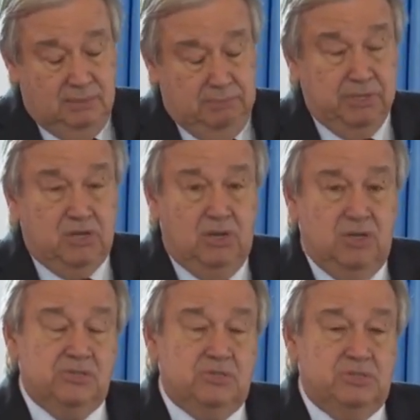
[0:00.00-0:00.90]

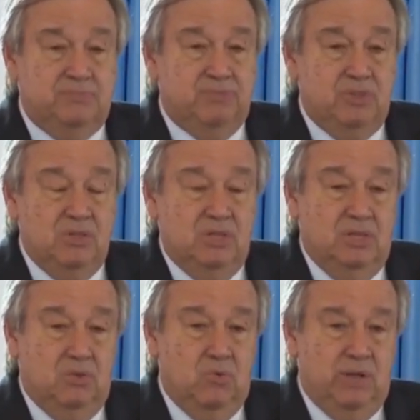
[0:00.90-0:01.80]
because
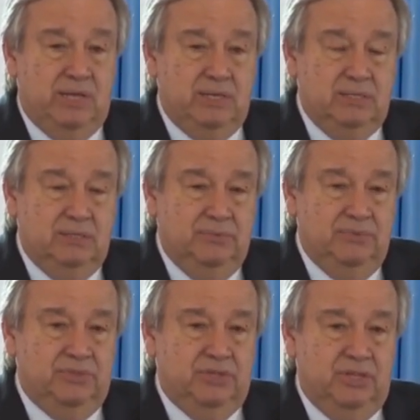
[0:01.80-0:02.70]
when
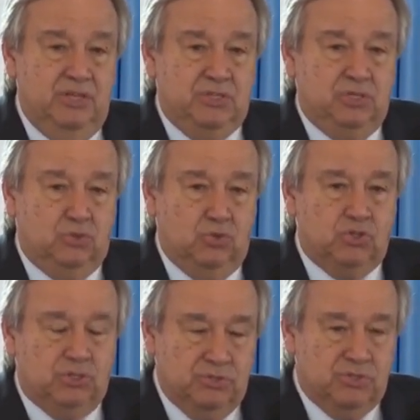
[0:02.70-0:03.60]
the
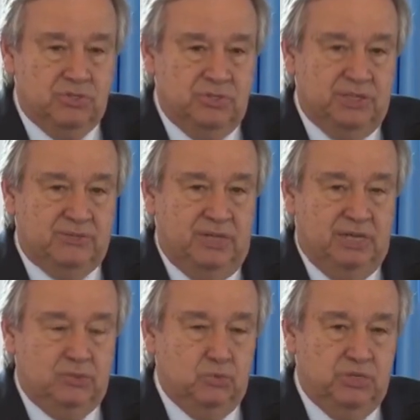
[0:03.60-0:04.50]
institutions that
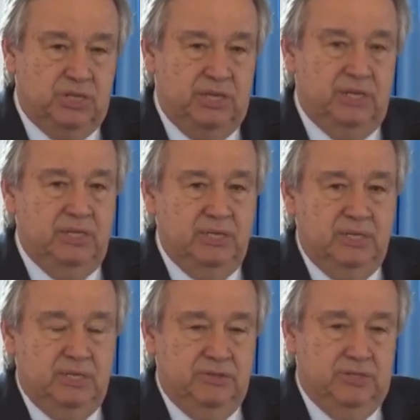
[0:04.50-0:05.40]
are today
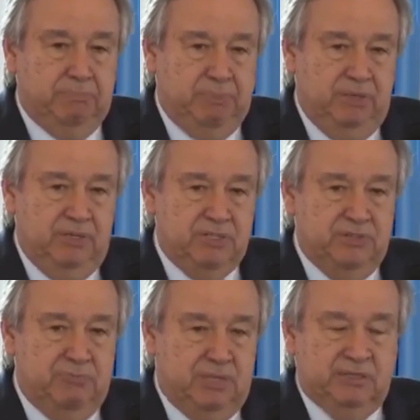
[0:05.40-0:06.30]
the pillars
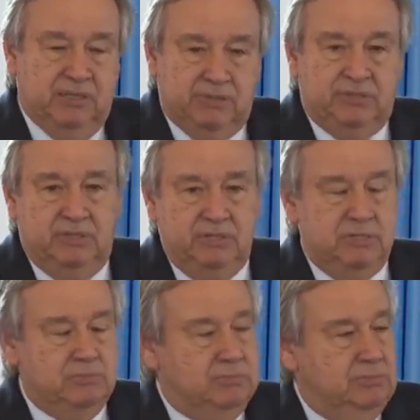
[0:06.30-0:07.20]
of
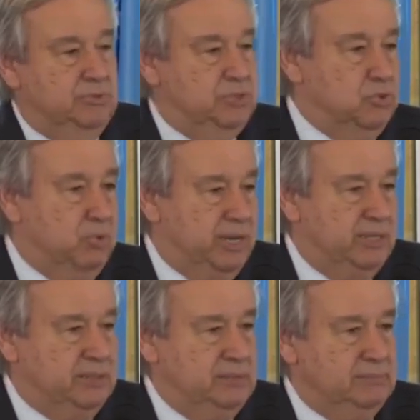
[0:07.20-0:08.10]
multilateralism, the
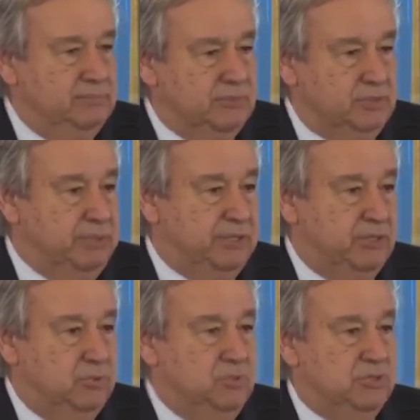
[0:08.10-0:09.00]
UN, the
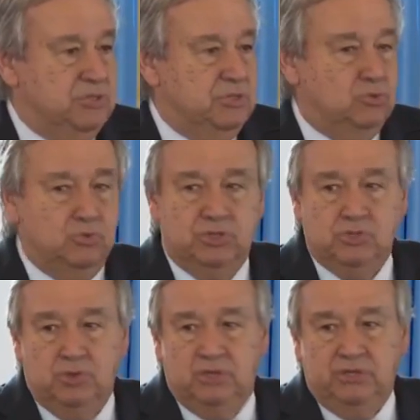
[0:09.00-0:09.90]
Bretton Woods
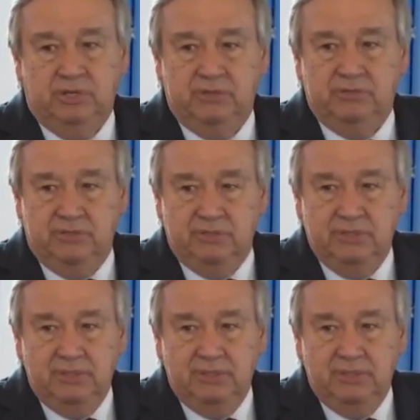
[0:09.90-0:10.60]
institutions were created,